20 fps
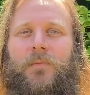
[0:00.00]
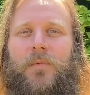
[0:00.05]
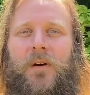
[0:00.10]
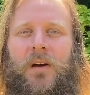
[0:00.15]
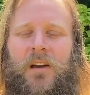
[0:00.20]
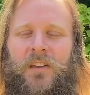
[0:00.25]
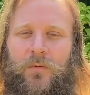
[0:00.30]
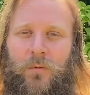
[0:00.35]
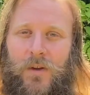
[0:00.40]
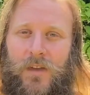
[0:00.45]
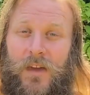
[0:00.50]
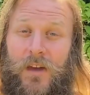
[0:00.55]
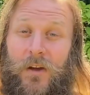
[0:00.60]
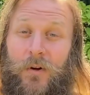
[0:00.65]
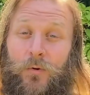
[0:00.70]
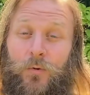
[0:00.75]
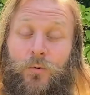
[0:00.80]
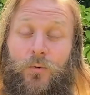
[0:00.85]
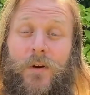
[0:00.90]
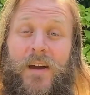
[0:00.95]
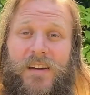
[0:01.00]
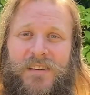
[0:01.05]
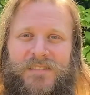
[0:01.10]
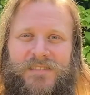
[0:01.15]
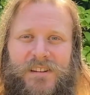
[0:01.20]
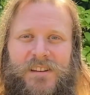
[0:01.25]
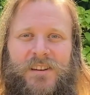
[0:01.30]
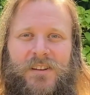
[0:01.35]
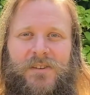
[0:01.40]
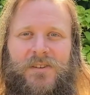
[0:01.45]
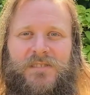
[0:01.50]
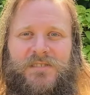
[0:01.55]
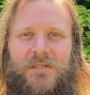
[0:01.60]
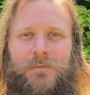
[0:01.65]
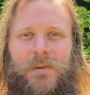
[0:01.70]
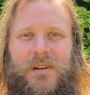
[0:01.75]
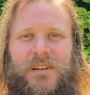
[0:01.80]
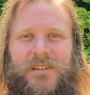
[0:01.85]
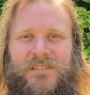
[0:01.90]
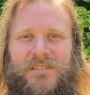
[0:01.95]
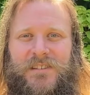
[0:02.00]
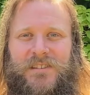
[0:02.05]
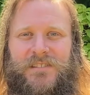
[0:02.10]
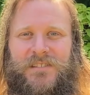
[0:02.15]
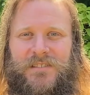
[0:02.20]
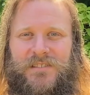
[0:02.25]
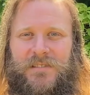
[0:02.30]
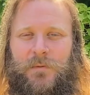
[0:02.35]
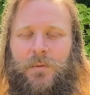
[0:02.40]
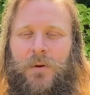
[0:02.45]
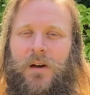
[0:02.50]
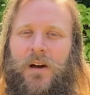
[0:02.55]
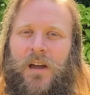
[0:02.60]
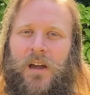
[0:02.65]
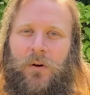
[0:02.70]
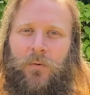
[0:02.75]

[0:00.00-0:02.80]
But as we rest in God's ability to supply,